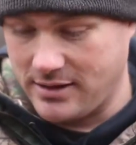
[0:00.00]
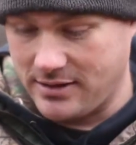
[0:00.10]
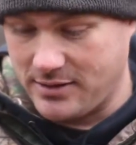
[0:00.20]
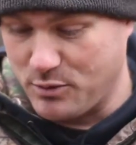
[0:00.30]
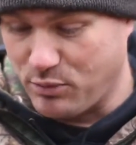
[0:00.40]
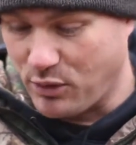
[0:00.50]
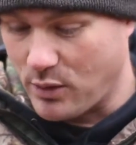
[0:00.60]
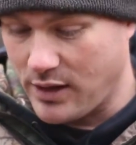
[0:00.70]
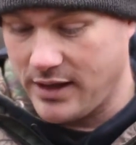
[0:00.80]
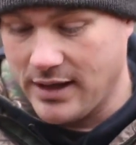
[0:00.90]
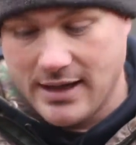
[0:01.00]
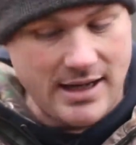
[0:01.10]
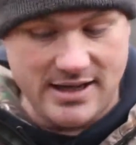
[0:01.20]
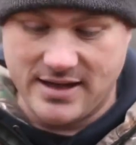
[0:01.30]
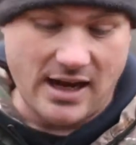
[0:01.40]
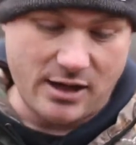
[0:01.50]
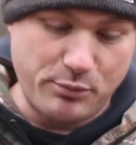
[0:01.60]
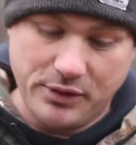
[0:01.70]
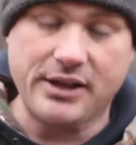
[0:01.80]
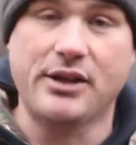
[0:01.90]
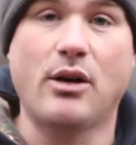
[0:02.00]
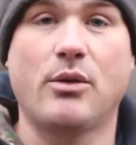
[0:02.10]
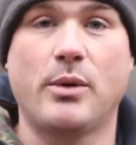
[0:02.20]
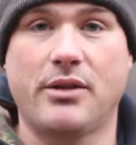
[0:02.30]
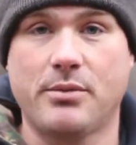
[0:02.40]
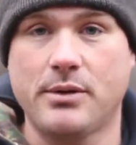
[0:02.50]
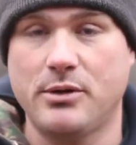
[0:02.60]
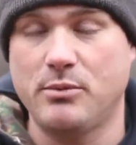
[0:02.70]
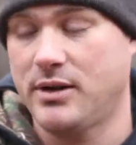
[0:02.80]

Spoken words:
it's deployed. It's not completely all the way through,